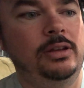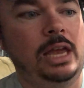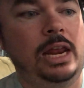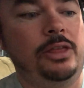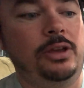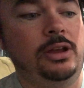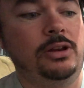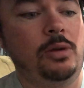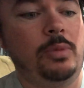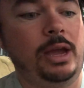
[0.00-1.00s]
I didn't think
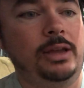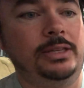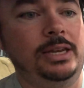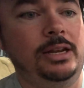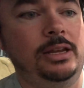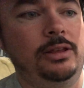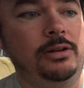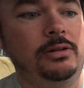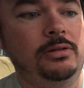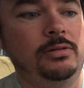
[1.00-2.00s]
it'd come back at 10
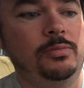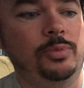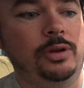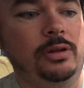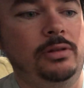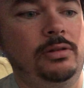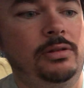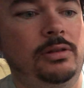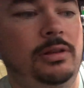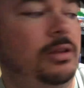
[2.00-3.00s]
either, but
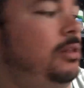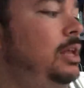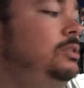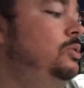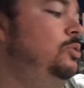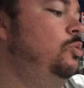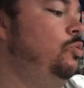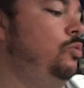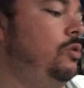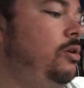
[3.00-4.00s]
that's just a
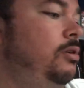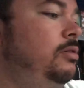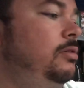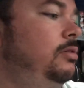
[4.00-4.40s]
cool card.